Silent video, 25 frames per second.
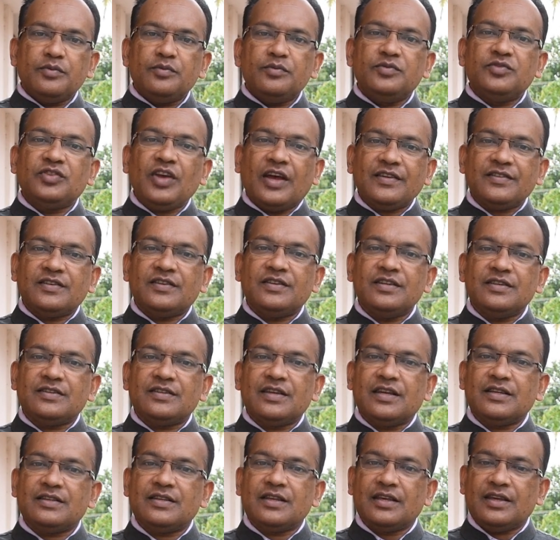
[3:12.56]
justice
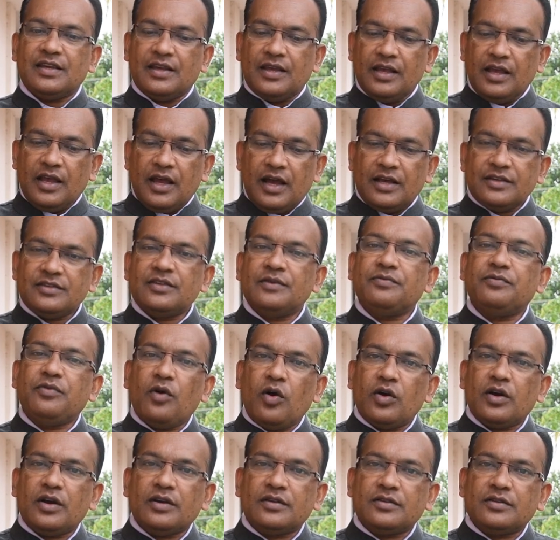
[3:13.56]
as a
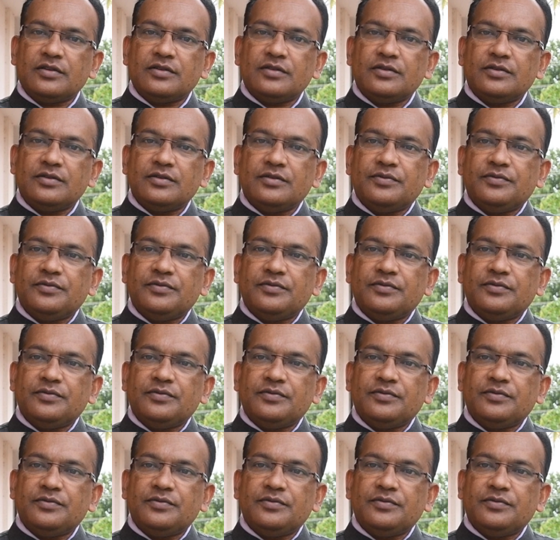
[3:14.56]
focus,